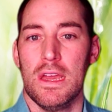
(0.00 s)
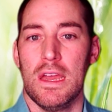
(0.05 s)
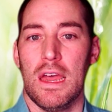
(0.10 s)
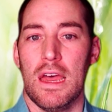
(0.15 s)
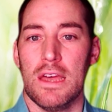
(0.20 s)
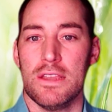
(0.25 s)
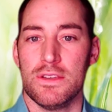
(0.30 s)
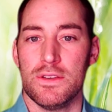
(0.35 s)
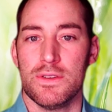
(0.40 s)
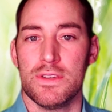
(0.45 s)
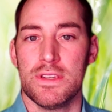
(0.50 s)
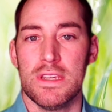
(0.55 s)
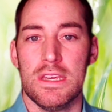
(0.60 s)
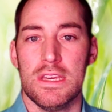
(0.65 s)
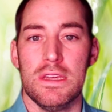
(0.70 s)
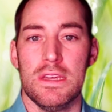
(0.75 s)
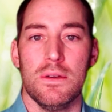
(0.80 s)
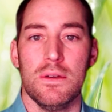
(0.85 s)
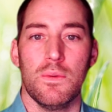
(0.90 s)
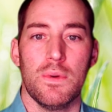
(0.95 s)
As you
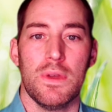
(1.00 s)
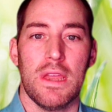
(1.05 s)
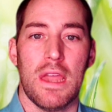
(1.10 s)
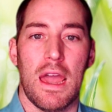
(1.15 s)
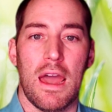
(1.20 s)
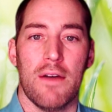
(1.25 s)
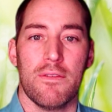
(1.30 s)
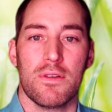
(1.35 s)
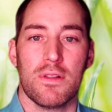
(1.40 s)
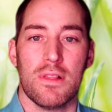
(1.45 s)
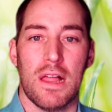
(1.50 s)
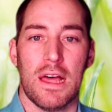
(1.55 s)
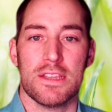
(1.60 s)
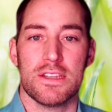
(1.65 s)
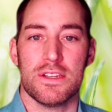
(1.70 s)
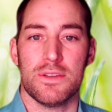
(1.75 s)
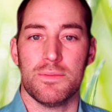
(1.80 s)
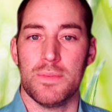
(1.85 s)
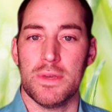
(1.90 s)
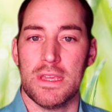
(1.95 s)
see, we have
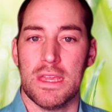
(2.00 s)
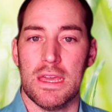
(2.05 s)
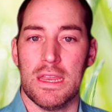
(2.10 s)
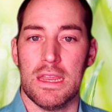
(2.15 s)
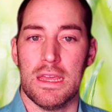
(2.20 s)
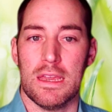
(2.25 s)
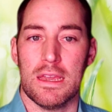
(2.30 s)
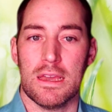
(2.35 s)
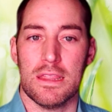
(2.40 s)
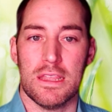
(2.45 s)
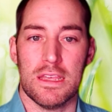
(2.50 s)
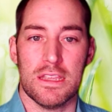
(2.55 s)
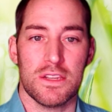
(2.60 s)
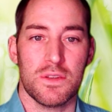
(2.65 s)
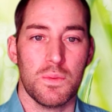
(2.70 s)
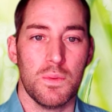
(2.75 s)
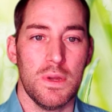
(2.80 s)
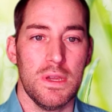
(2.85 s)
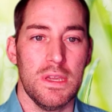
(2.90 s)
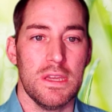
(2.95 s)
classes beginning this
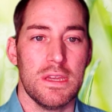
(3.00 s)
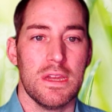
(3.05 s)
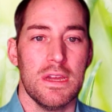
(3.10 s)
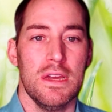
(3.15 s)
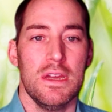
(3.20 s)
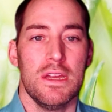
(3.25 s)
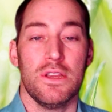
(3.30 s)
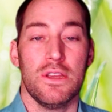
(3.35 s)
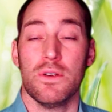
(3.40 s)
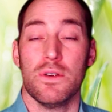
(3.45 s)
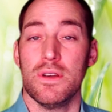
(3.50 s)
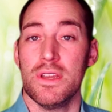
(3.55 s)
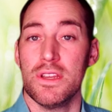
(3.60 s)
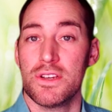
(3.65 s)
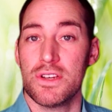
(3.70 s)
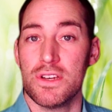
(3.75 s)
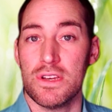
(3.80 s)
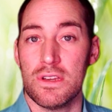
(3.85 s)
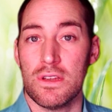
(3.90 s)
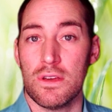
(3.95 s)
week. Your
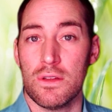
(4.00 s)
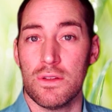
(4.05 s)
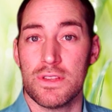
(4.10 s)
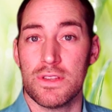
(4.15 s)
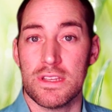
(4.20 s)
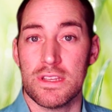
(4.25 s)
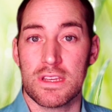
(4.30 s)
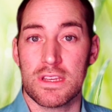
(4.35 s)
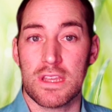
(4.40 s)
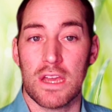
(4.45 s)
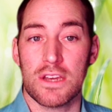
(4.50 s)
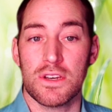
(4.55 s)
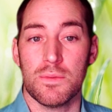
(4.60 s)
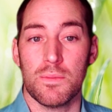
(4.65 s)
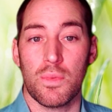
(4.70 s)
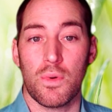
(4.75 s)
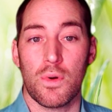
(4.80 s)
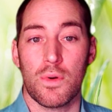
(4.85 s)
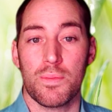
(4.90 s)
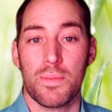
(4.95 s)
initial discussion
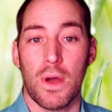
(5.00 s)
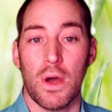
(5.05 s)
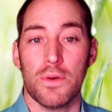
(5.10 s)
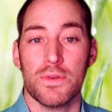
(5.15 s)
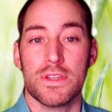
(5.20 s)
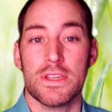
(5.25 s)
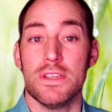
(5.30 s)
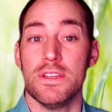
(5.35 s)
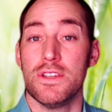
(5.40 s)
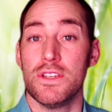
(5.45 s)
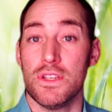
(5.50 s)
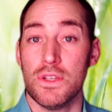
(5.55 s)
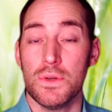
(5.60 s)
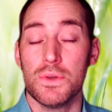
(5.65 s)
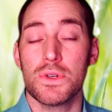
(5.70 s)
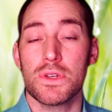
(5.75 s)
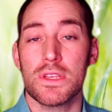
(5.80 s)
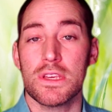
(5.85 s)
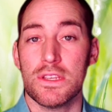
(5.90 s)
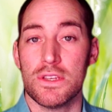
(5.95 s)
board post is
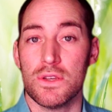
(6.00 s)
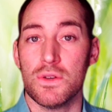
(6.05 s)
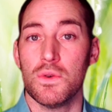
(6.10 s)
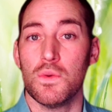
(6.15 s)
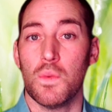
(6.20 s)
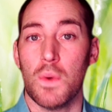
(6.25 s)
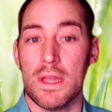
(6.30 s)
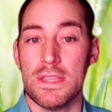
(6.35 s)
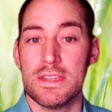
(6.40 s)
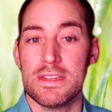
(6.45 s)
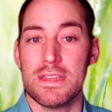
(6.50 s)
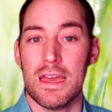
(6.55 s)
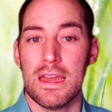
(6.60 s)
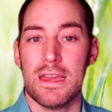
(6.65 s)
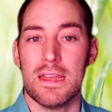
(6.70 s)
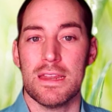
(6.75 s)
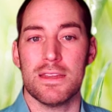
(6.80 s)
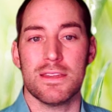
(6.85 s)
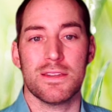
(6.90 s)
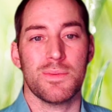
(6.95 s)
usually due Wednesday,
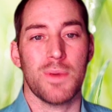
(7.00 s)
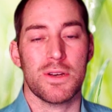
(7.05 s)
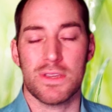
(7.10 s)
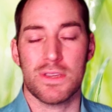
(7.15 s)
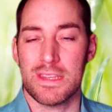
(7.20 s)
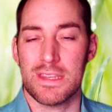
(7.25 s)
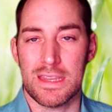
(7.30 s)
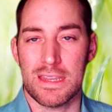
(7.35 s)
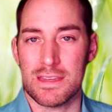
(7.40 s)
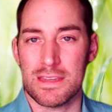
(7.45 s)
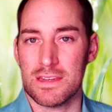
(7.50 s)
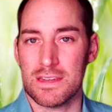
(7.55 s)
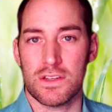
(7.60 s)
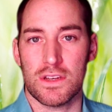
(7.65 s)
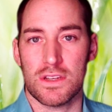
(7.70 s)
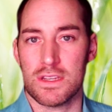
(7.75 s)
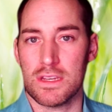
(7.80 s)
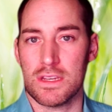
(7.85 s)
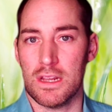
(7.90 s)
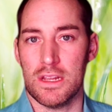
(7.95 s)
and especially since it's
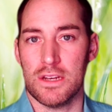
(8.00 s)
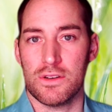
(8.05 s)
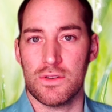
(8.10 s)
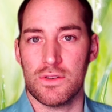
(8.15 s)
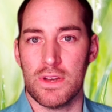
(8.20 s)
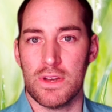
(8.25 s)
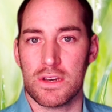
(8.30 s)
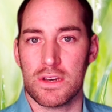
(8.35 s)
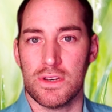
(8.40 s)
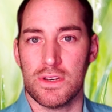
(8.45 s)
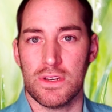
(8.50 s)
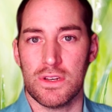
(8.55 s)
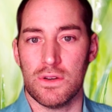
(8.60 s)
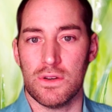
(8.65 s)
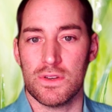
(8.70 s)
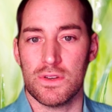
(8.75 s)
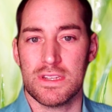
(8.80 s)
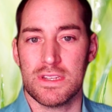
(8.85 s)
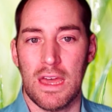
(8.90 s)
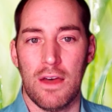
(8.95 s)
just an introduction to
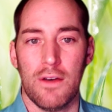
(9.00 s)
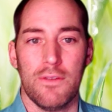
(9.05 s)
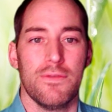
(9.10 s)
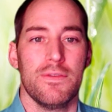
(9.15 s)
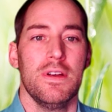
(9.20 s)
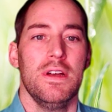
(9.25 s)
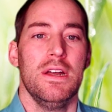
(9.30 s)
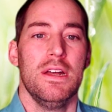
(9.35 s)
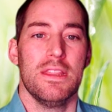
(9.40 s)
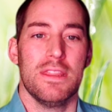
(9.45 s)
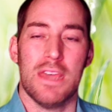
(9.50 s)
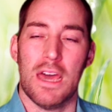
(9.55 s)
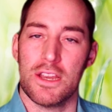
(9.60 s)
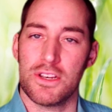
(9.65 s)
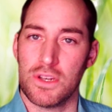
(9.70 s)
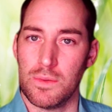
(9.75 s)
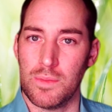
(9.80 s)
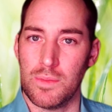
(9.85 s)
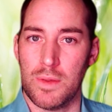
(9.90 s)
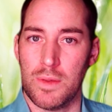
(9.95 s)
yourself, that
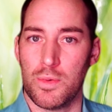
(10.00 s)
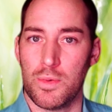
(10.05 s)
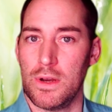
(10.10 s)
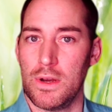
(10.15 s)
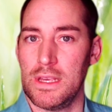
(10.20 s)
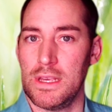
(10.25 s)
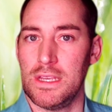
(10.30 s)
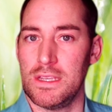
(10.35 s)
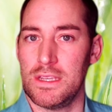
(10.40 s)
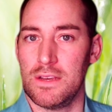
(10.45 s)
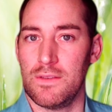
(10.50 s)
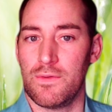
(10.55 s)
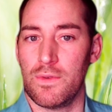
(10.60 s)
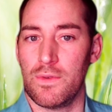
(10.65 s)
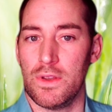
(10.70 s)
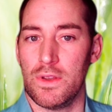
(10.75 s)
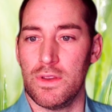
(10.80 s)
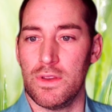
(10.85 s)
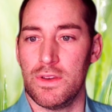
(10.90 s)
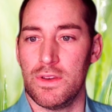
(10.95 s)
should be pretty easy for
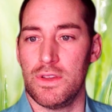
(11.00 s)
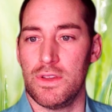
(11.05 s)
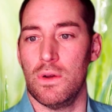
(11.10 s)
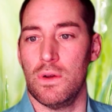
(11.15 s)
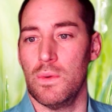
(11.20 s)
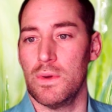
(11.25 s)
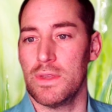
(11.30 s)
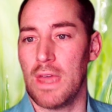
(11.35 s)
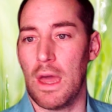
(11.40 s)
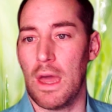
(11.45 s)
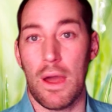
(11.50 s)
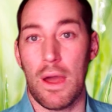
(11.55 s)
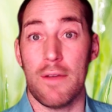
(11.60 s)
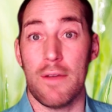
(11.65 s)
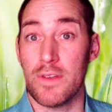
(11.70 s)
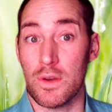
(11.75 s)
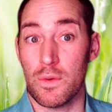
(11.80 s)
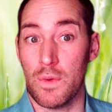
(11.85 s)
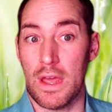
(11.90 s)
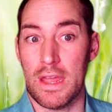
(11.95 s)
you to do without
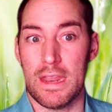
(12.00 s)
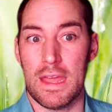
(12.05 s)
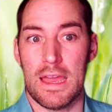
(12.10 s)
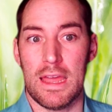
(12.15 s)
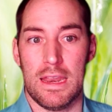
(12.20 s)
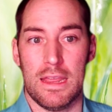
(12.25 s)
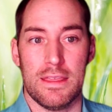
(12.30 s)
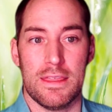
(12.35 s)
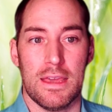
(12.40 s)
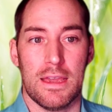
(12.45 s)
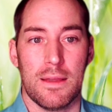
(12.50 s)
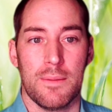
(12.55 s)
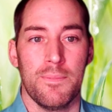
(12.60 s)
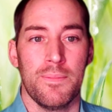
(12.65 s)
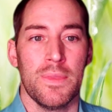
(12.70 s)
having read anything.